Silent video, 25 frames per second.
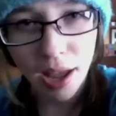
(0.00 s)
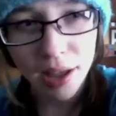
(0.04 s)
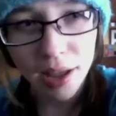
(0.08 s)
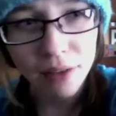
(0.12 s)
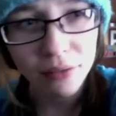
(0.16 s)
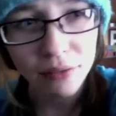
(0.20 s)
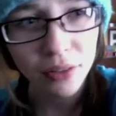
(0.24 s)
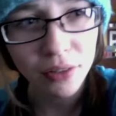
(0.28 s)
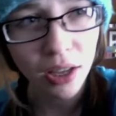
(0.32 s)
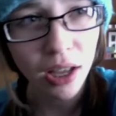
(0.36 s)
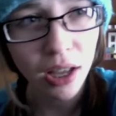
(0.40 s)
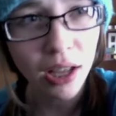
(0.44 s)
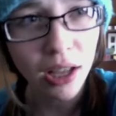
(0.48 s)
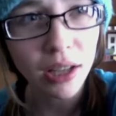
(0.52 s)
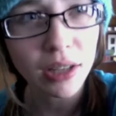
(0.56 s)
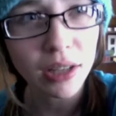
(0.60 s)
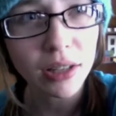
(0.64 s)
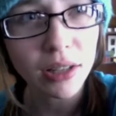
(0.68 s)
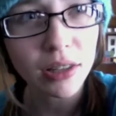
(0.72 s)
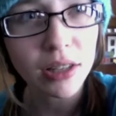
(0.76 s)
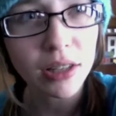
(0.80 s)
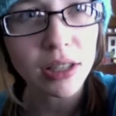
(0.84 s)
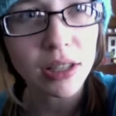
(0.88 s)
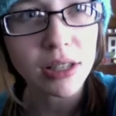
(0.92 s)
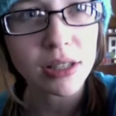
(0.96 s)
I've got
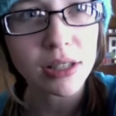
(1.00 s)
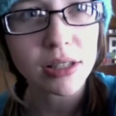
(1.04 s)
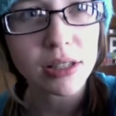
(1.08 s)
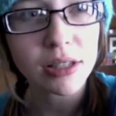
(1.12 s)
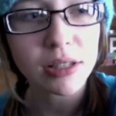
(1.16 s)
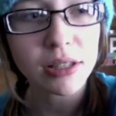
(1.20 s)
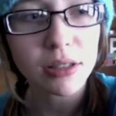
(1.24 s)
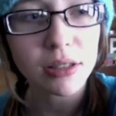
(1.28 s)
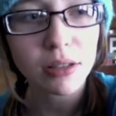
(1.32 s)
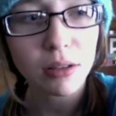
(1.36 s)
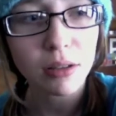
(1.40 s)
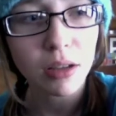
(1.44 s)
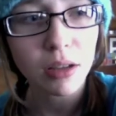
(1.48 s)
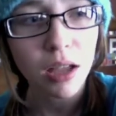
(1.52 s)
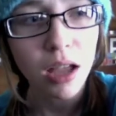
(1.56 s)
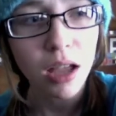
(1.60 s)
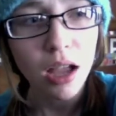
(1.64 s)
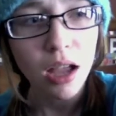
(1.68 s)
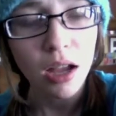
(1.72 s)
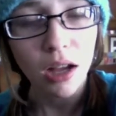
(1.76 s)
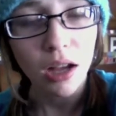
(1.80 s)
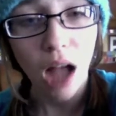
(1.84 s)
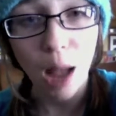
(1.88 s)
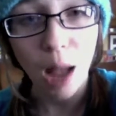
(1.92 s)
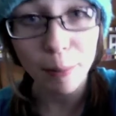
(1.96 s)
this
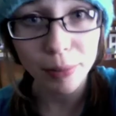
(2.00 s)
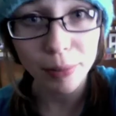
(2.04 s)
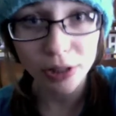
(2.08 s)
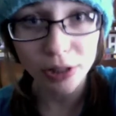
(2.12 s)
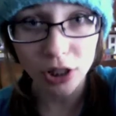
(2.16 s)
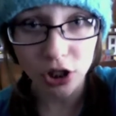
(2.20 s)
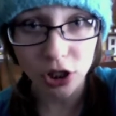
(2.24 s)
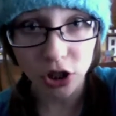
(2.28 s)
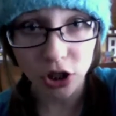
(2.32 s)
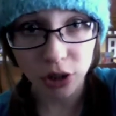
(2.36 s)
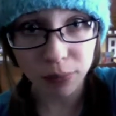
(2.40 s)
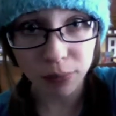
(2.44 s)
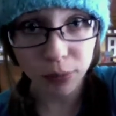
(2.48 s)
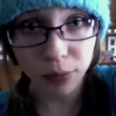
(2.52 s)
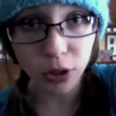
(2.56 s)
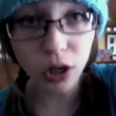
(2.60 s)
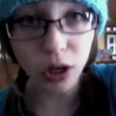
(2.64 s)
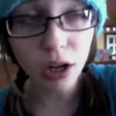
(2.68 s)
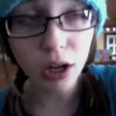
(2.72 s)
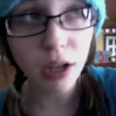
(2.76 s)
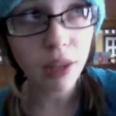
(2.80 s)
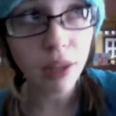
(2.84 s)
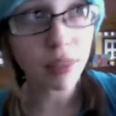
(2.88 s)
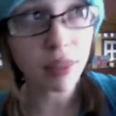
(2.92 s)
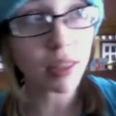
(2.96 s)
composition
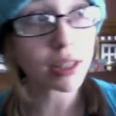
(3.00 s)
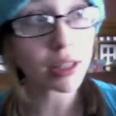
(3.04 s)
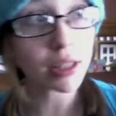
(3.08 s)
book that